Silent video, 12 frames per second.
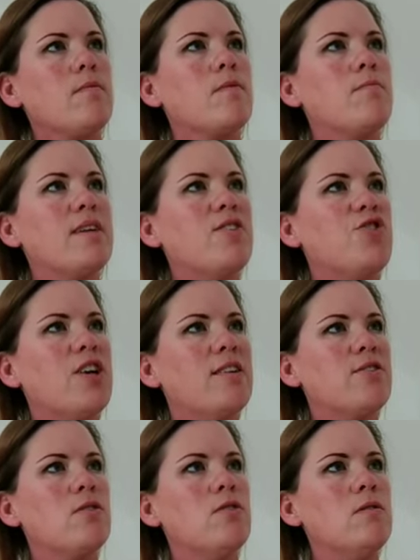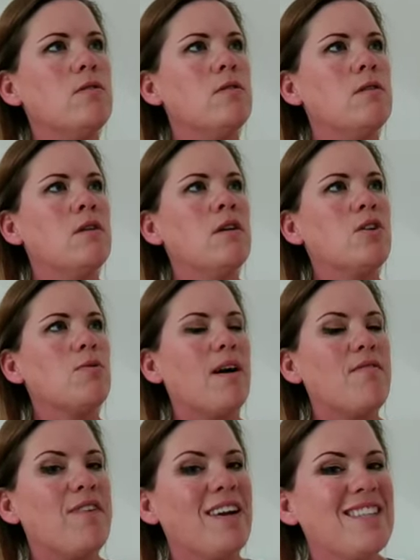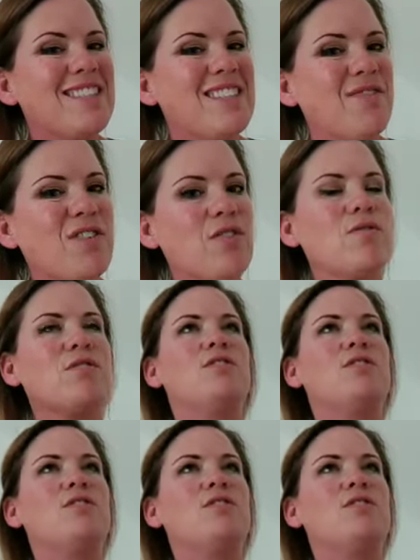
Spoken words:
Be gentle. You might find it's difficult to